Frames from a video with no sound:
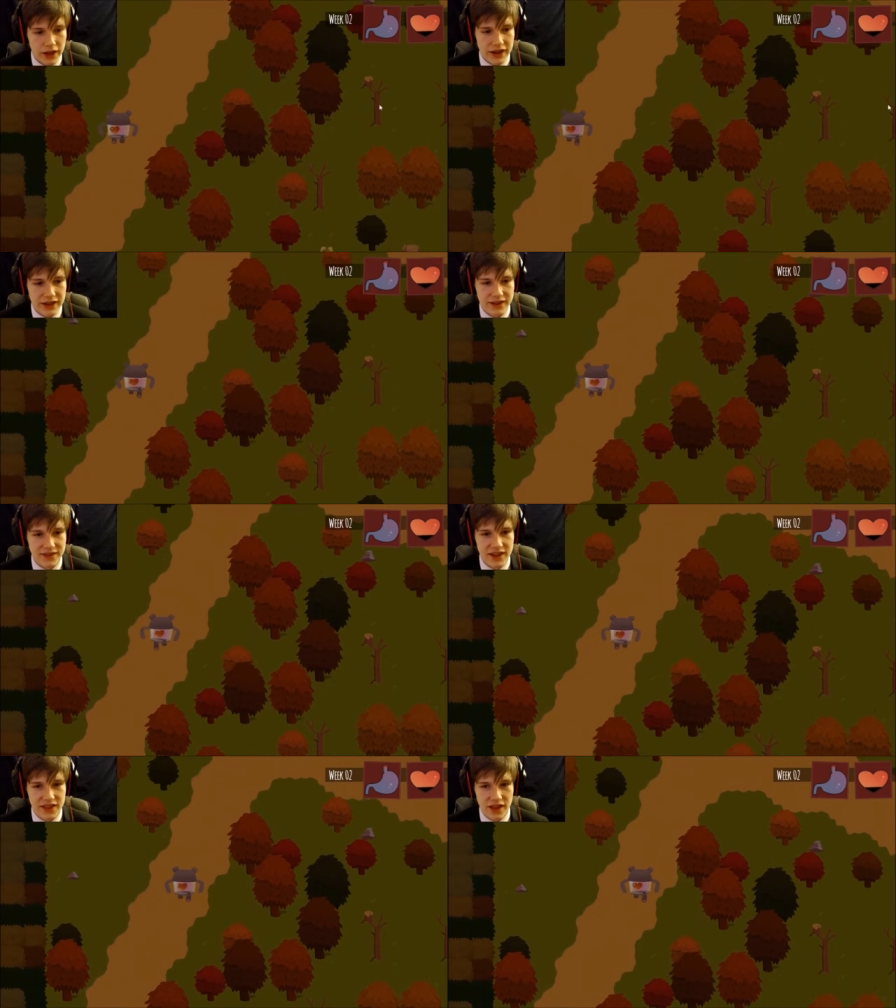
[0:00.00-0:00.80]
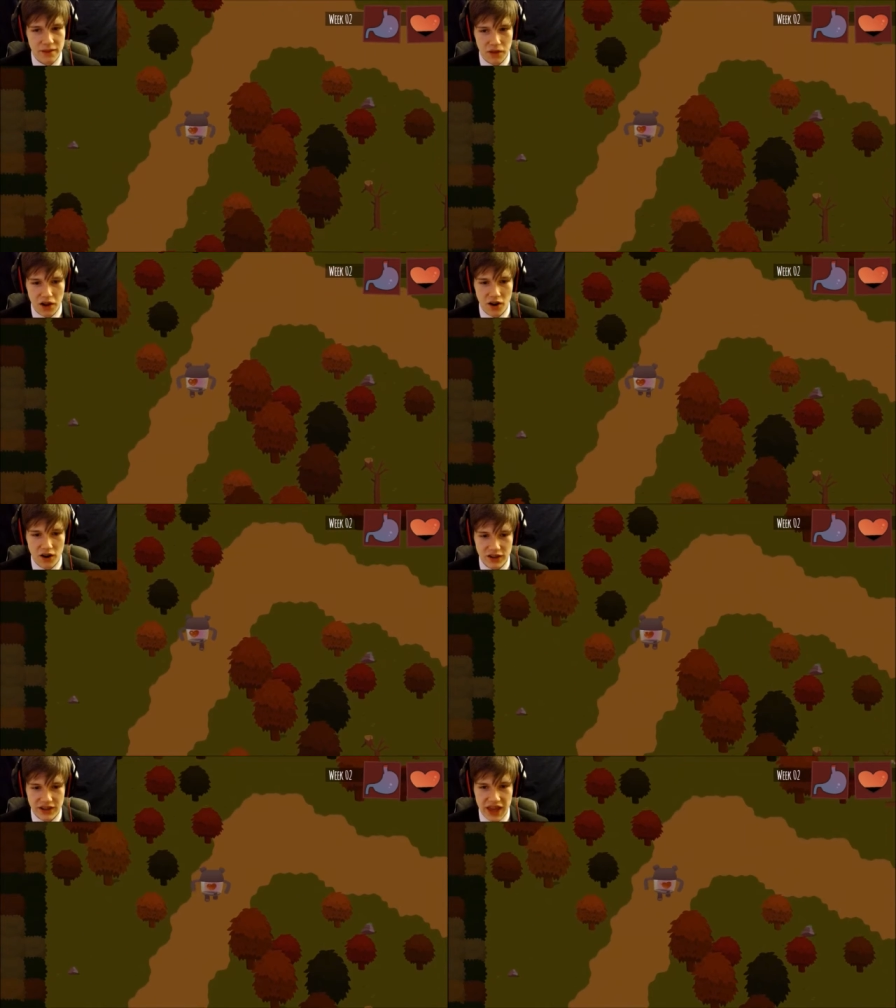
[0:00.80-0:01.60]
And I did say that my
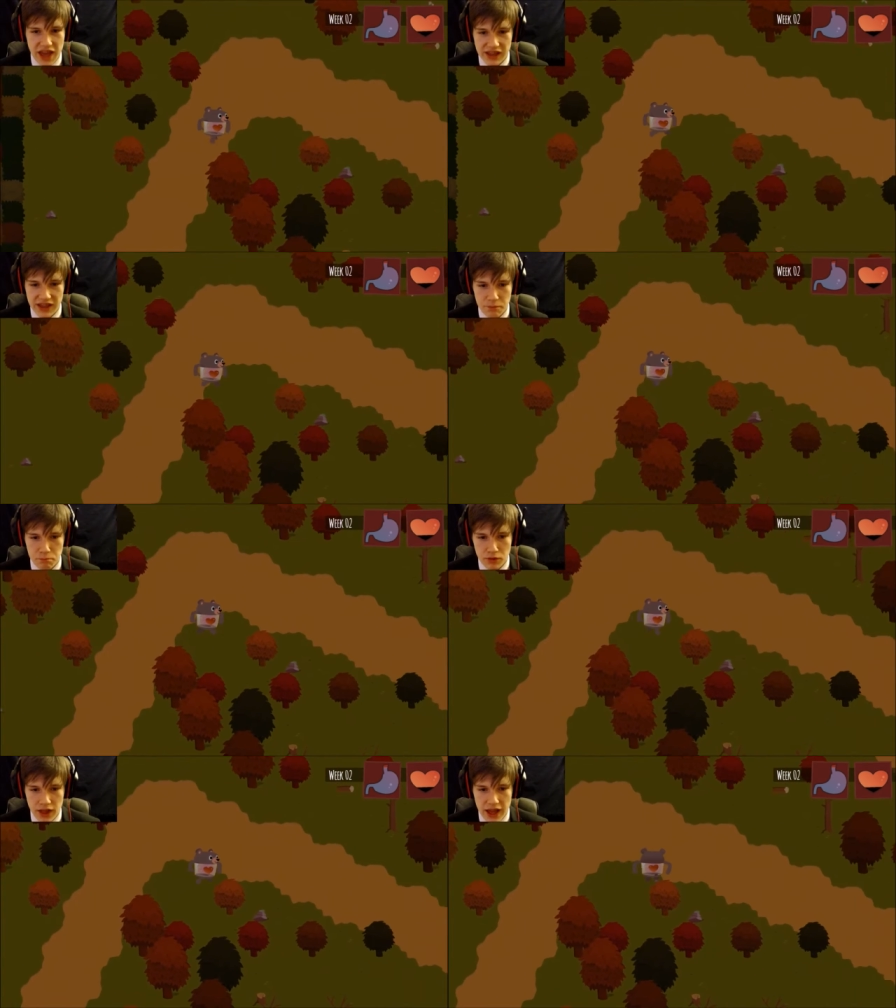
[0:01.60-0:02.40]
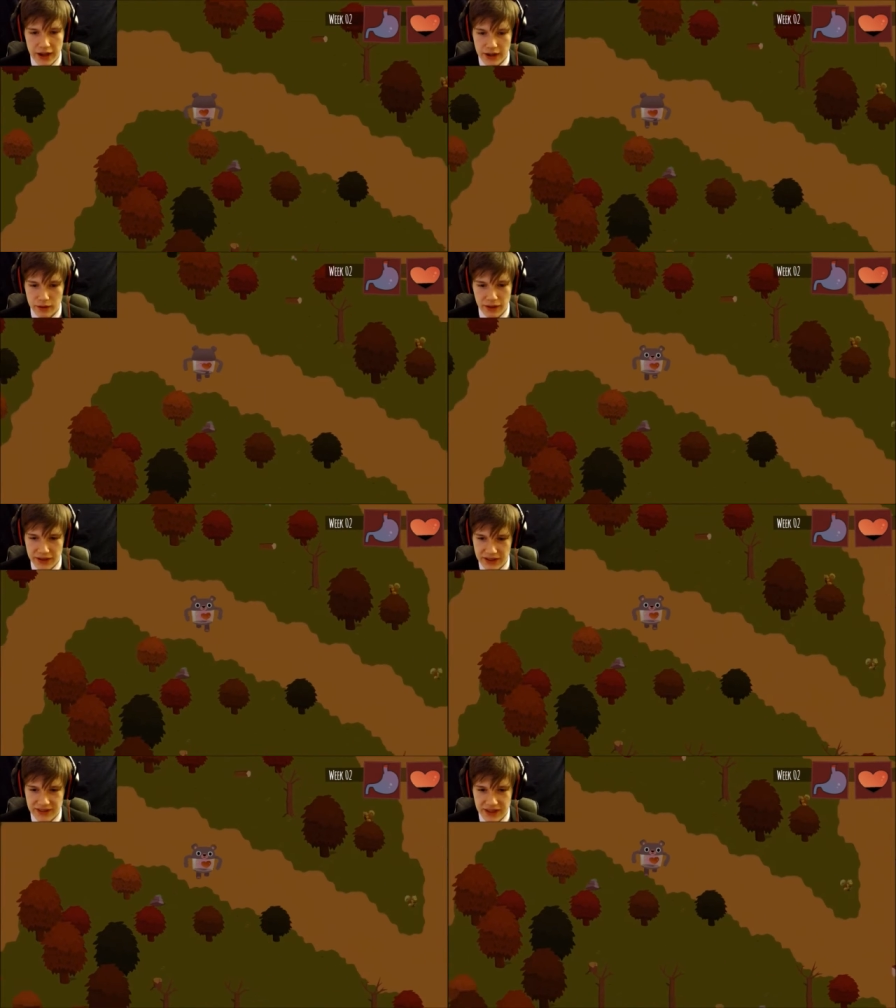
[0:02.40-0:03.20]
heart can get black,
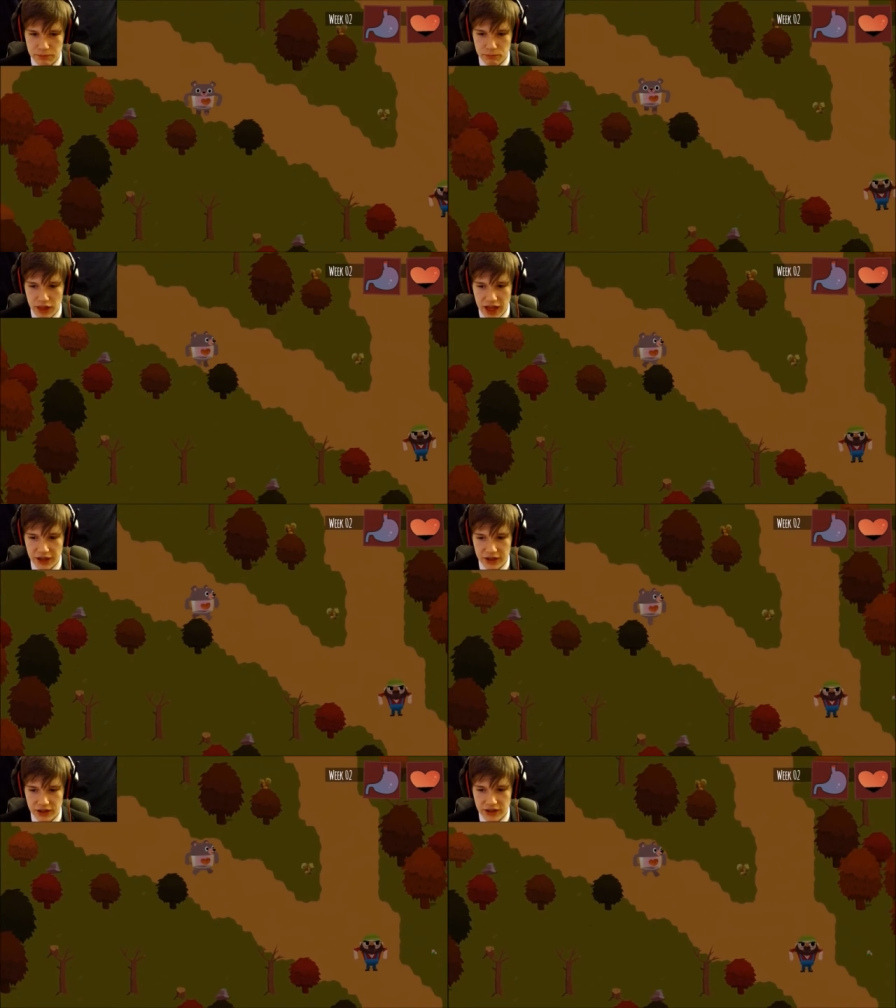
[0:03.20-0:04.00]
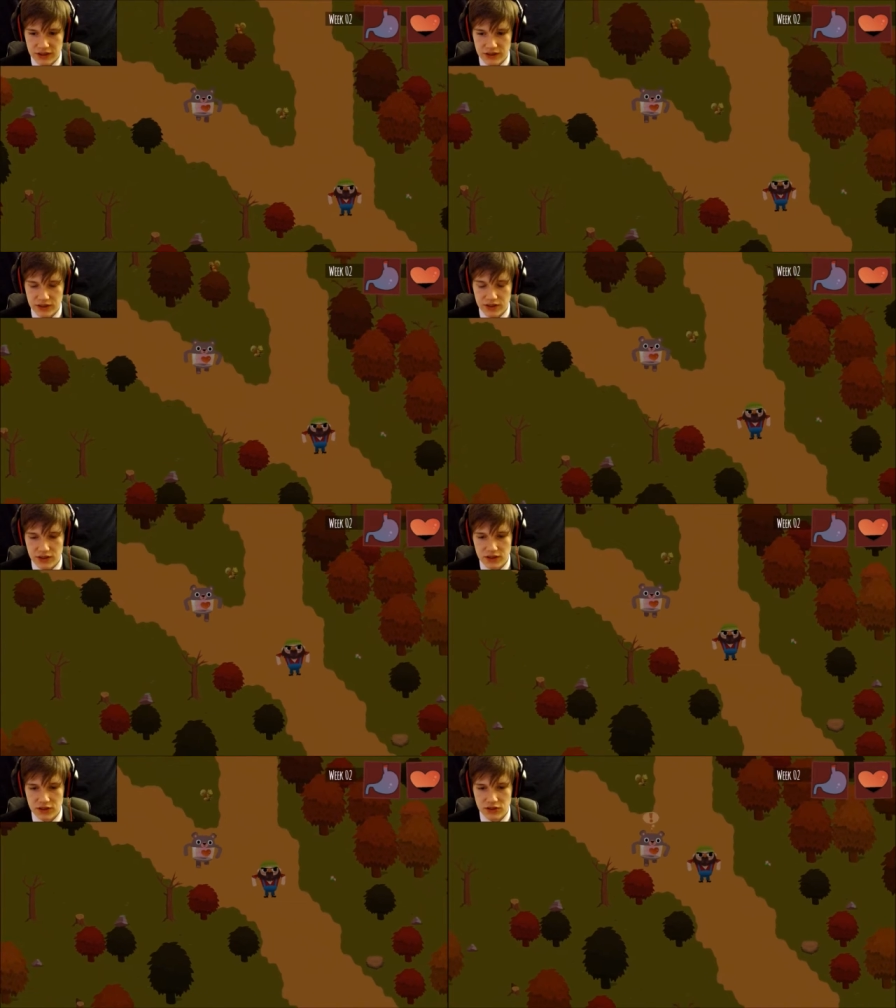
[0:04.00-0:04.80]
like it's getting blacker.
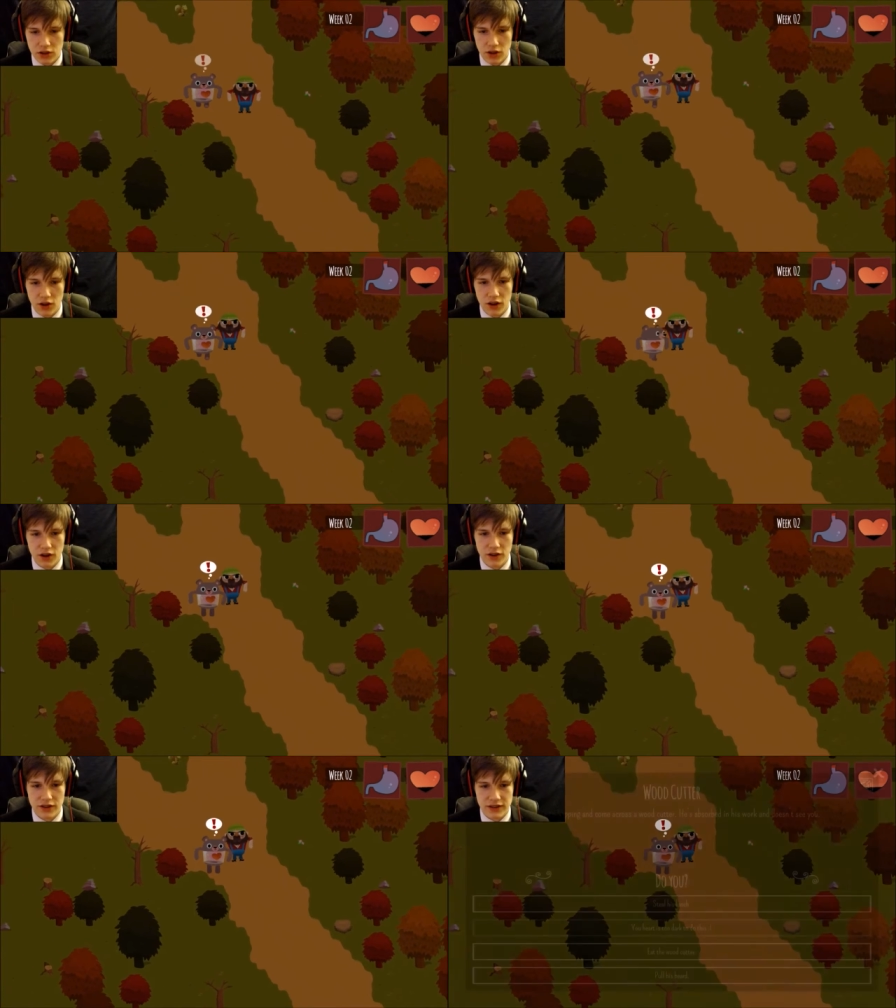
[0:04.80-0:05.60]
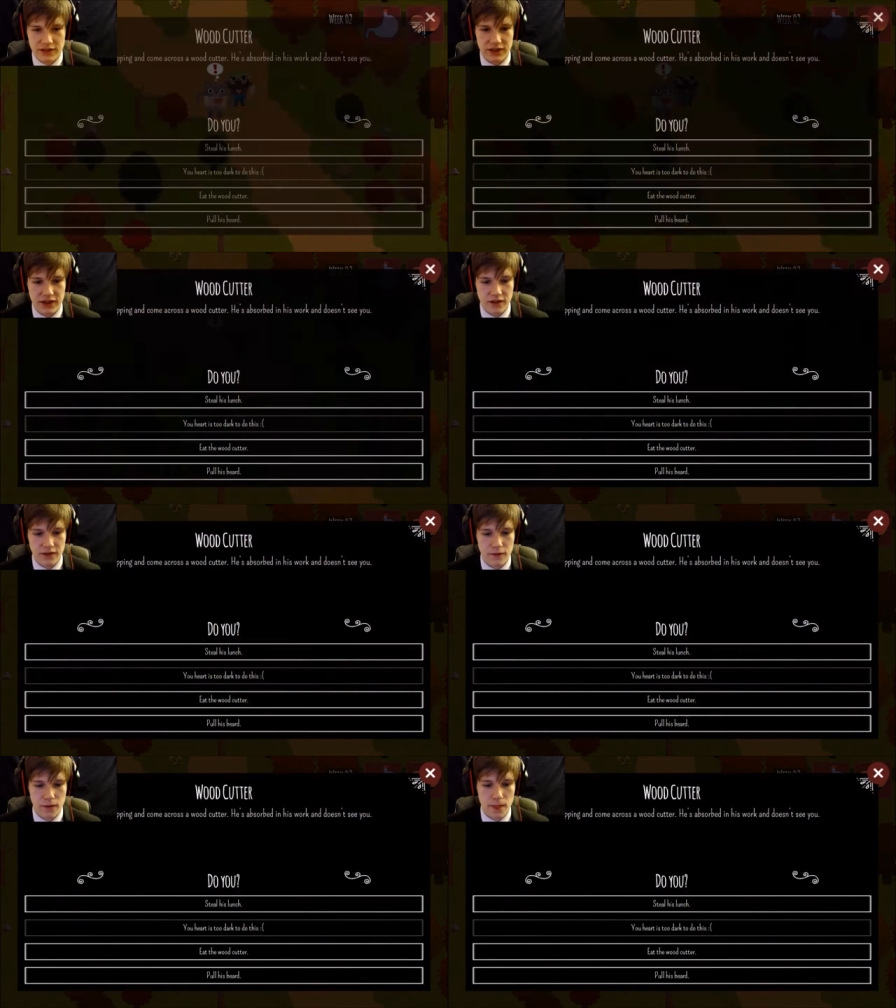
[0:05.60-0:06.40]
So, all, let's see here.